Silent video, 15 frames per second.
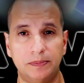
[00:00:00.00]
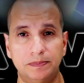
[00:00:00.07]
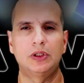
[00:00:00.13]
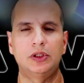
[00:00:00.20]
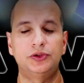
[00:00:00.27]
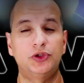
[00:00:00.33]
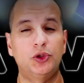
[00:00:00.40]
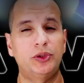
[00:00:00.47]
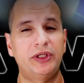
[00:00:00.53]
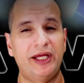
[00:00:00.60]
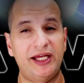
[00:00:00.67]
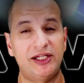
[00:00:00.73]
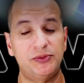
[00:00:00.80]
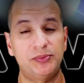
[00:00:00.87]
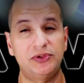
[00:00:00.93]
Although it
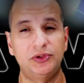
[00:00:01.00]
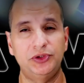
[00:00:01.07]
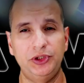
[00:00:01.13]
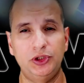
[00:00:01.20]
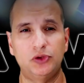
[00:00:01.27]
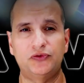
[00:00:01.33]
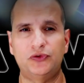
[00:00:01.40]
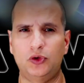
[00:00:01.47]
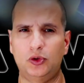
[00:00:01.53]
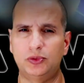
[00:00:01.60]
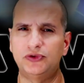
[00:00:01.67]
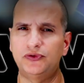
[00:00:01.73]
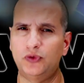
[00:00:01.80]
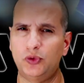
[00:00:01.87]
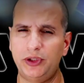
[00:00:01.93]
has been illegal for almost
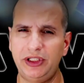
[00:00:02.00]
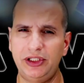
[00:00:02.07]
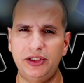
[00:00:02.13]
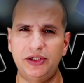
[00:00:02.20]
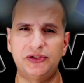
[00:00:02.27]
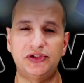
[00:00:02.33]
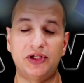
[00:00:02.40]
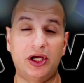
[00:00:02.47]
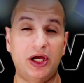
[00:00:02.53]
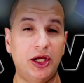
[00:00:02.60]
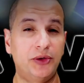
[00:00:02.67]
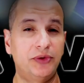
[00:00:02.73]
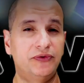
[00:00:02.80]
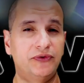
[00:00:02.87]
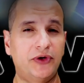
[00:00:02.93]
40 years to hire
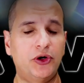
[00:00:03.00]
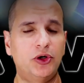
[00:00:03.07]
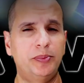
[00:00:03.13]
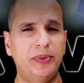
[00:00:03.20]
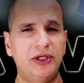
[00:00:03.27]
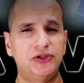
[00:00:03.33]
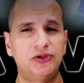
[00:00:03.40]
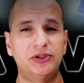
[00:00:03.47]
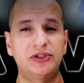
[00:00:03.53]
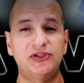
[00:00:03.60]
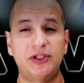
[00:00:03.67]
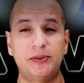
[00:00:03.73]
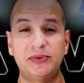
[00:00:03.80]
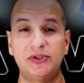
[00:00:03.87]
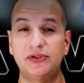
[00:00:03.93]
and fire based on
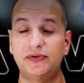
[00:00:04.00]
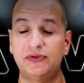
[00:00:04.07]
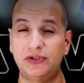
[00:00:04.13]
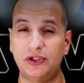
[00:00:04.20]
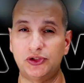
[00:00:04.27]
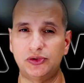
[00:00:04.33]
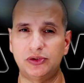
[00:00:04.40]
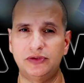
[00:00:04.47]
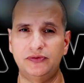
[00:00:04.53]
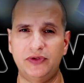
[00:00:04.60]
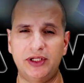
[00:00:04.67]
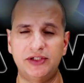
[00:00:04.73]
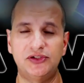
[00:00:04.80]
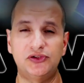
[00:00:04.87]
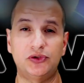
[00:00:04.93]
acceptance of sexual
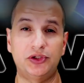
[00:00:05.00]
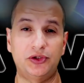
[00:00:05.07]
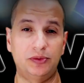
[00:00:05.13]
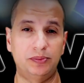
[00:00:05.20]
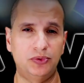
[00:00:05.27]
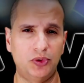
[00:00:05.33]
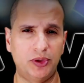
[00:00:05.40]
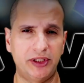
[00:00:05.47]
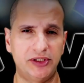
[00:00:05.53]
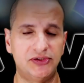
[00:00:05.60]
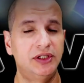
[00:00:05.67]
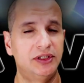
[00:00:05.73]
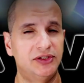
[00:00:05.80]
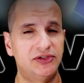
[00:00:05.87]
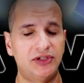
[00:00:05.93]
advances on their employees,
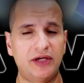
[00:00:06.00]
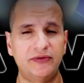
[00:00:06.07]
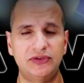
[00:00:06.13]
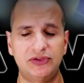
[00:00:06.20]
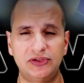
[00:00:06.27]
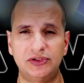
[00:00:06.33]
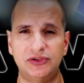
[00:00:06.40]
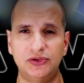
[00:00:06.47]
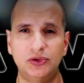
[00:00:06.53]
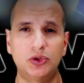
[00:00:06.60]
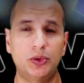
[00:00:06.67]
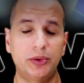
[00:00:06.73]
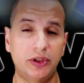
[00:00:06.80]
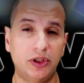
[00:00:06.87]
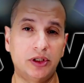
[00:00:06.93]
it's obviously still
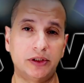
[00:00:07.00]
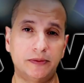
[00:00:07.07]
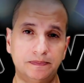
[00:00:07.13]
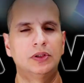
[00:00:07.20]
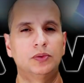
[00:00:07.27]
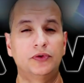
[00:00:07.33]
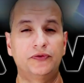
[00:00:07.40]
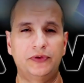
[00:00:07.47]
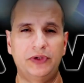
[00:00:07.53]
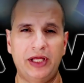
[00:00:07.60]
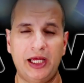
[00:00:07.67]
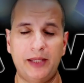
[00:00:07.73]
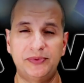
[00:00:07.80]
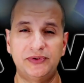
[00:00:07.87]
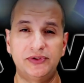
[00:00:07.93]
going on. With an
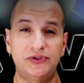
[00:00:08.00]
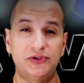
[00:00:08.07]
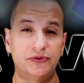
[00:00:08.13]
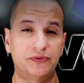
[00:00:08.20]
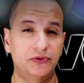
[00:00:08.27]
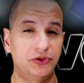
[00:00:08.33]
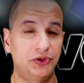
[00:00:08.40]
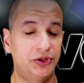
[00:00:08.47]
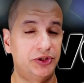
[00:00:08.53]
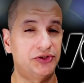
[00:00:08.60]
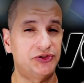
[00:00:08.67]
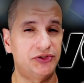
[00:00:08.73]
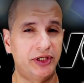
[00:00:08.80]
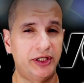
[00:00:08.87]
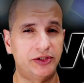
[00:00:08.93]
absence of clear
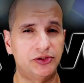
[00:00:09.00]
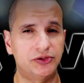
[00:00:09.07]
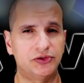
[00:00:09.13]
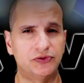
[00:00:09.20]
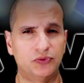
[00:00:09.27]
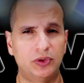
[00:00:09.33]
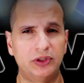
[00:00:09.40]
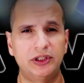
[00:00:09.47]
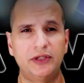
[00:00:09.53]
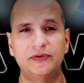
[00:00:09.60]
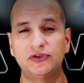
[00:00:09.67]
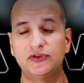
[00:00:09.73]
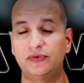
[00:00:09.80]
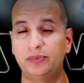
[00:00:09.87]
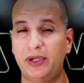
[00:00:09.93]
standards of what levels
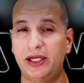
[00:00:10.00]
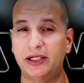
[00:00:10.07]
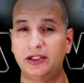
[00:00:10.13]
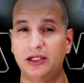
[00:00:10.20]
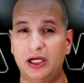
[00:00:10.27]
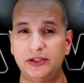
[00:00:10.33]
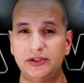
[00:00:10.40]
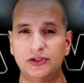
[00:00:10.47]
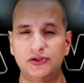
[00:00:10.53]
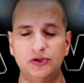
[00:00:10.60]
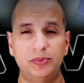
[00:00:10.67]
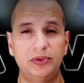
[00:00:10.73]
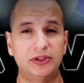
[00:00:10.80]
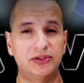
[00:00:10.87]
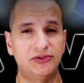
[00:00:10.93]
of bad conduct should
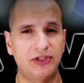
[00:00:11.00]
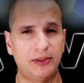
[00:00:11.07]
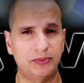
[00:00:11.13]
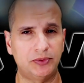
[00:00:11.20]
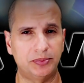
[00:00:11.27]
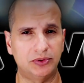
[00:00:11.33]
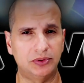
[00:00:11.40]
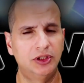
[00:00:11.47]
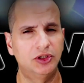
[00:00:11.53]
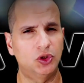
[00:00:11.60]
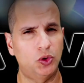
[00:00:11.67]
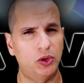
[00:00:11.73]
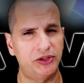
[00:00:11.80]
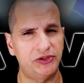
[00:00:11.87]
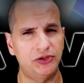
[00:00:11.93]
be acceptable, the
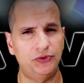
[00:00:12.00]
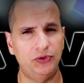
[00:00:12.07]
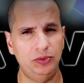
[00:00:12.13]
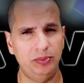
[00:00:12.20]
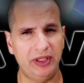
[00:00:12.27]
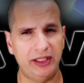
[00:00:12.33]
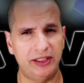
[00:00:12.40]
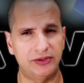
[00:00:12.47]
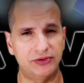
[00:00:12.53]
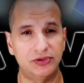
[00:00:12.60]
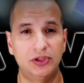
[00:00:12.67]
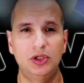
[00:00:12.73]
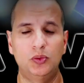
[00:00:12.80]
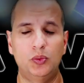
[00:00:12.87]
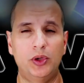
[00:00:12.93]
question remains,
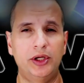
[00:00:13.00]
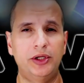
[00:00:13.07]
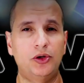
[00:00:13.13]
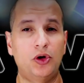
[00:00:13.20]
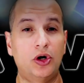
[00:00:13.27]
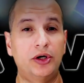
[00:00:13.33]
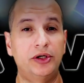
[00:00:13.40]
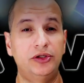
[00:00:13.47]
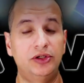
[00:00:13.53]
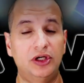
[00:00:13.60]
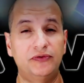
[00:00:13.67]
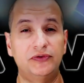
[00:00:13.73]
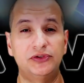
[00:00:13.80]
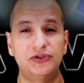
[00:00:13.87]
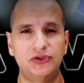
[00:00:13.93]
when are enough
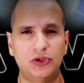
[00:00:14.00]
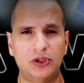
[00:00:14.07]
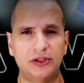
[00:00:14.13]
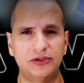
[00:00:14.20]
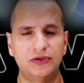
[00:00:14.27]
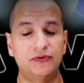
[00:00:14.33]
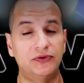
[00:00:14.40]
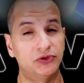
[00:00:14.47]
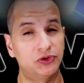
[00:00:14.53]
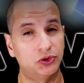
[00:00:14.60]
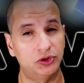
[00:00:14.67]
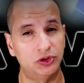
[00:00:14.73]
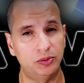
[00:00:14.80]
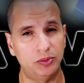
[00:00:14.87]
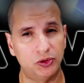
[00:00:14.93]
assaults, physical
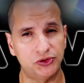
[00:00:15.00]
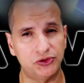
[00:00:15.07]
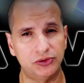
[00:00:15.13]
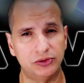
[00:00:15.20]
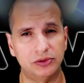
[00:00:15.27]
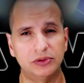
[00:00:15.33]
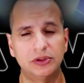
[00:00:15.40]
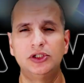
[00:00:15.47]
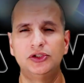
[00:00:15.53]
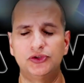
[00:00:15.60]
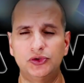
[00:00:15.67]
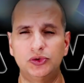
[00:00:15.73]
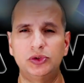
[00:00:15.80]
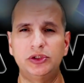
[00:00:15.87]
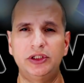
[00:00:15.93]
and emotional,
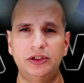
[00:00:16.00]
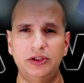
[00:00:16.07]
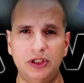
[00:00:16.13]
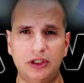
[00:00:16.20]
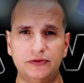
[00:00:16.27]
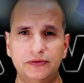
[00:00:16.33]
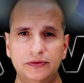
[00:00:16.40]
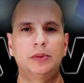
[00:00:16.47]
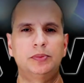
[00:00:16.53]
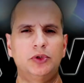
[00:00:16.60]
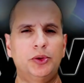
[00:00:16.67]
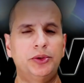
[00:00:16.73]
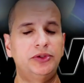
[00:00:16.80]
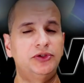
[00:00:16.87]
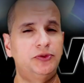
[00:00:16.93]
truly enough? I'm
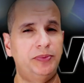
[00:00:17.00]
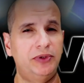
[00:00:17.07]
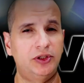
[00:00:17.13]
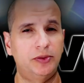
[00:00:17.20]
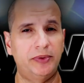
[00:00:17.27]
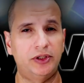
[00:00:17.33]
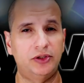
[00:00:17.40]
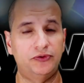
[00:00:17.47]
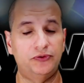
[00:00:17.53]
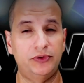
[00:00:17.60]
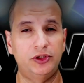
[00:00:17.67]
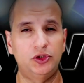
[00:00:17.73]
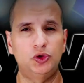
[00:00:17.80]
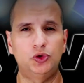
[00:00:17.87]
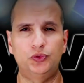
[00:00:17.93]
going to speak about a
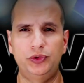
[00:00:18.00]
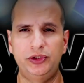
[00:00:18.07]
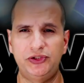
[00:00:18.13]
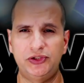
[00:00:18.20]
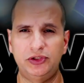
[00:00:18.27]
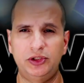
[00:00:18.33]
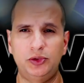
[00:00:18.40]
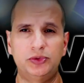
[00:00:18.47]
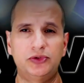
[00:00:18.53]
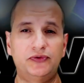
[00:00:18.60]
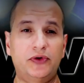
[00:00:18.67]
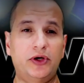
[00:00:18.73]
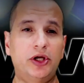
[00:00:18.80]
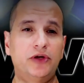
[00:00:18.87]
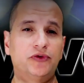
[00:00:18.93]
friend who recently was
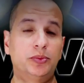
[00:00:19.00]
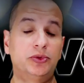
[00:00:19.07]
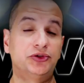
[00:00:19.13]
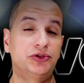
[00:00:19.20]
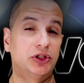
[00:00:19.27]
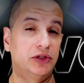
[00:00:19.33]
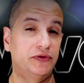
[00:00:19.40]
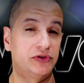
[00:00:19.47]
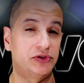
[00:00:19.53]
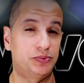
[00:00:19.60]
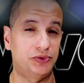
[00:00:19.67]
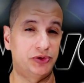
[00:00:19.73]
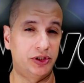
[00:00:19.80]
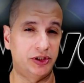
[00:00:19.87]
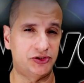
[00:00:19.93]
fired from her television
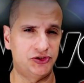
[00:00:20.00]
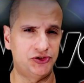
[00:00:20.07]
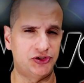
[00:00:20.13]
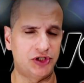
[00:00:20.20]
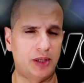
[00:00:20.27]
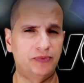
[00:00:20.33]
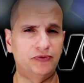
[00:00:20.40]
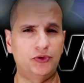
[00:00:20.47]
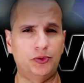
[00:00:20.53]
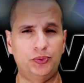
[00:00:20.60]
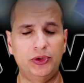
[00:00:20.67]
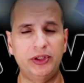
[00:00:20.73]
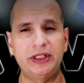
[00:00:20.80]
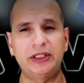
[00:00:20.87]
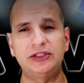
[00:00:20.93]
production job for
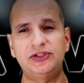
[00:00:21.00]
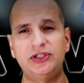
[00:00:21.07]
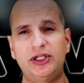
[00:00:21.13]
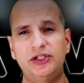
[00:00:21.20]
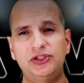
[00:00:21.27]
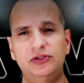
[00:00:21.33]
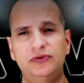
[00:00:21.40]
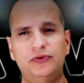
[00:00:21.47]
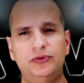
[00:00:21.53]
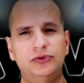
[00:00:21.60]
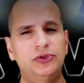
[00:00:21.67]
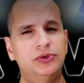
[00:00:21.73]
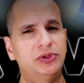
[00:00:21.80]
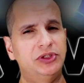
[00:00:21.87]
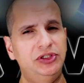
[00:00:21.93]
bringing attention
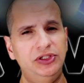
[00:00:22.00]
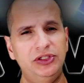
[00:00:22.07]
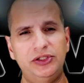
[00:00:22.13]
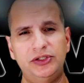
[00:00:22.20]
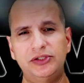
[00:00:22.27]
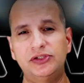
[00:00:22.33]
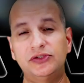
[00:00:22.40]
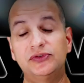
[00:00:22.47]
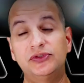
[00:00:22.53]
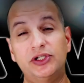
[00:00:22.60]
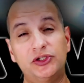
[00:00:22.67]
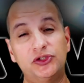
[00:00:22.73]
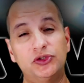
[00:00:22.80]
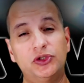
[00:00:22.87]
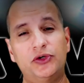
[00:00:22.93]
to the years of
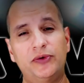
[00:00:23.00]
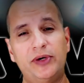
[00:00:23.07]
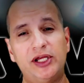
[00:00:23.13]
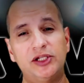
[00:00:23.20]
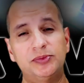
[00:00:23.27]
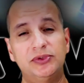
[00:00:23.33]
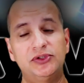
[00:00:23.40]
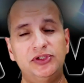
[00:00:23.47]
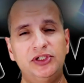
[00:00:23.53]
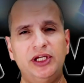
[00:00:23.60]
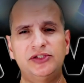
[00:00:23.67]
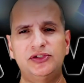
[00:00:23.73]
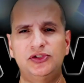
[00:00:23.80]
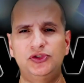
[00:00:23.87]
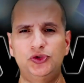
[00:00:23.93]
sexual harassment she
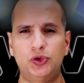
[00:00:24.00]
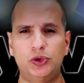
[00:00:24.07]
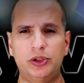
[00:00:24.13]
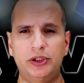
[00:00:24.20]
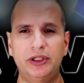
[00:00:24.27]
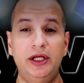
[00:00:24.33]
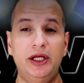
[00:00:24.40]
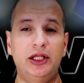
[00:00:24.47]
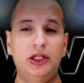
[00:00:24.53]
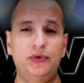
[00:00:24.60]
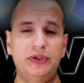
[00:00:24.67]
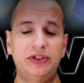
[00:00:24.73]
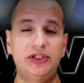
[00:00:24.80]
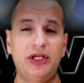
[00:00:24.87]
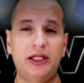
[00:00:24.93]
has endured and the
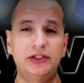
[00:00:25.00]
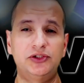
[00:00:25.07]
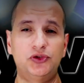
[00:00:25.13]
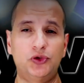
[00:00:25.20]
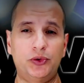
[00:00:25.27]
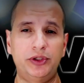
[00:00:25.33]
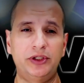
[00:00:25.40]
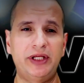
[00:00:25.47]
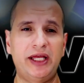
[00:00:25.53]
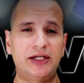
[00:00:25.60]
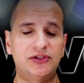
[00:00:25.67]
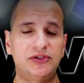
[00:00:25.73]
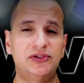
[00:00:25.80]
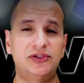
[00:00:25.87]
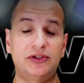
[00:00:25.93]
retaliatory
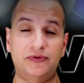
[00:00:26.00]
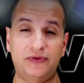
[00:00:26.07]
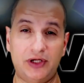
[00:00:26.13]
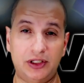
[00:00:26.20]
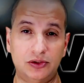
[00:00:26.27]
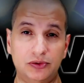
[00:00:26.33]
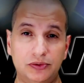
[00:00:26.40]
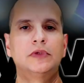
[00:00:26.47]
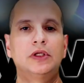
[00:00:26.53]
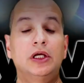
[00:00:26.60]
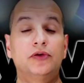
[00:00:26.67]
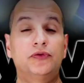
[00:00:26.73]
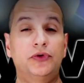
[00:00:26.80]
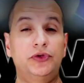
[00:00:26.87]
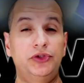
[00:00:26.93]
actions that followed. And
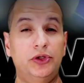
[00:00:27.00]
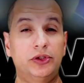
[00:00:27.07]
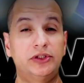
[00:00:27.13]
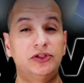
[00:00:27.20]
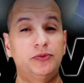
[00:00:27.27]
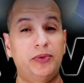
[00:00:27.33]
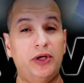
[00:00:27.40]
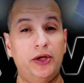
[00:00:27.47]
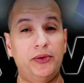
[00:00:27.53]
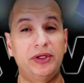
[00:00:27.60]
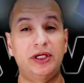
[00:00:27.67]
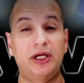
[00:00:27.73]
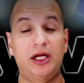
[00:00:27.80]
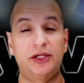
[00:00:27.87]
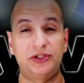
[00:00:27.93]
for young aspiring
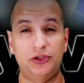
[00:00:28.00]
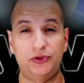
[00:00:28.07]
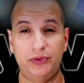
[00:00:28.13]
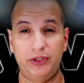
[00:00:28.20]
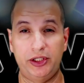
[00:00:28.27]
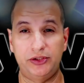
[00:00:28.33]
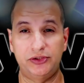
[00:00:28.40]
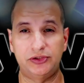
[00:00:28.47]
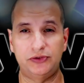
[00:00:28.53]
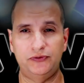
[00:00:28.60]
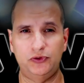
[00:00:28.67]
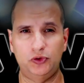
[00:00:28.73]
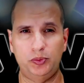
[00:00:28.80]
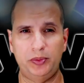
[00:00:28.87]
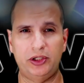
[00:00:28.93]
content creators and
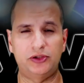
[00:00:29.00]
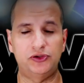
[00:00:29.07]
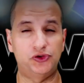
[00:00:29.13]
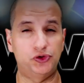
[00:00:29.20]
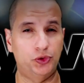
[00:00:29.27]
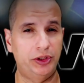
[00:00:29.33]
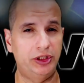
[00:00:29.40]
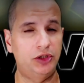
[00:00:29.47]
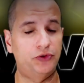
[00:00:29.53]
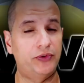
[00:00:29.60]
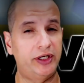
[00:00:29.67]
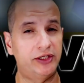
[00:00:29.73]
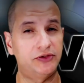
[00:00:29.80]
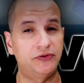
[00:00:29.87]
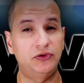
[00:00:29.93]
filmmakers joining the
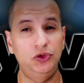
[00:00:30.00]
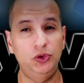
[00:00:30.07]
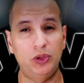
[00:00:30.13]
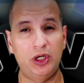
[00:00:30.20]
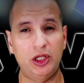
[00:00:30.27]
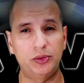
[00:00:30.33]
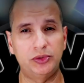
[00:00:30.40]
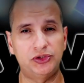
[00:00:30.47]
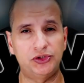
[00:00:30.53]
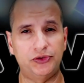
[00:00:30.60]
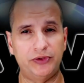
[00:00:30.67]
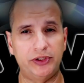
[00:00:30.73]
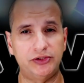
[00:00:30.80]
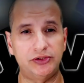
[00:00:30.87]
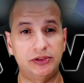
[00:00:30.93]
ranks of the new Hollywood
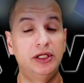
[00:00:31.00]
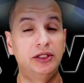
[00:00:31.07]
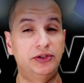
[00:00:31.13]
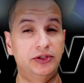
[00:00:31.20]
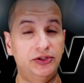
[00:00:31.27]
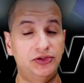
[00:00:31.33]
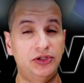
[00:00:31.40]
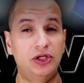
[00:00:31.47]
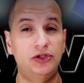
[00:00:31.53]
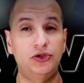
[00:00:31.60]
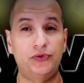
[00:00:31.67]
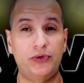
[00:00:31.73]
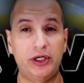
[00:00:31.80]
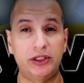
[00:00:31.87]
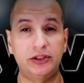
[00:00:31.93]
generation, this
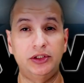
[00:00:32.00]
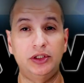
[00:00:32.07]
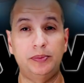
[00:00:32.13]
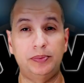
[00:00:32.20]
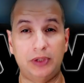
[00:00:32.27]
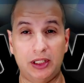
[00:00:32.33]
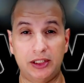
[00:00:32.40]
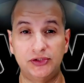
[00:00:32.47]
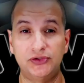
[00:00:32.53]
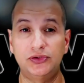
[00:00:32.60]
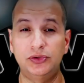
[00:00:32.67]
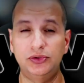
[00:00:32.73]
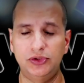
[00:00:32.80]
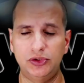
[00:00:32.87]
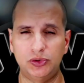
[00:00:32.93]
directly applies to
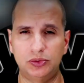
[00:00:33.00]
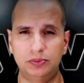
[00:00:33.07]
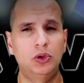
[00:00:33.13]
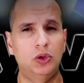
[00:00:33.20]
you.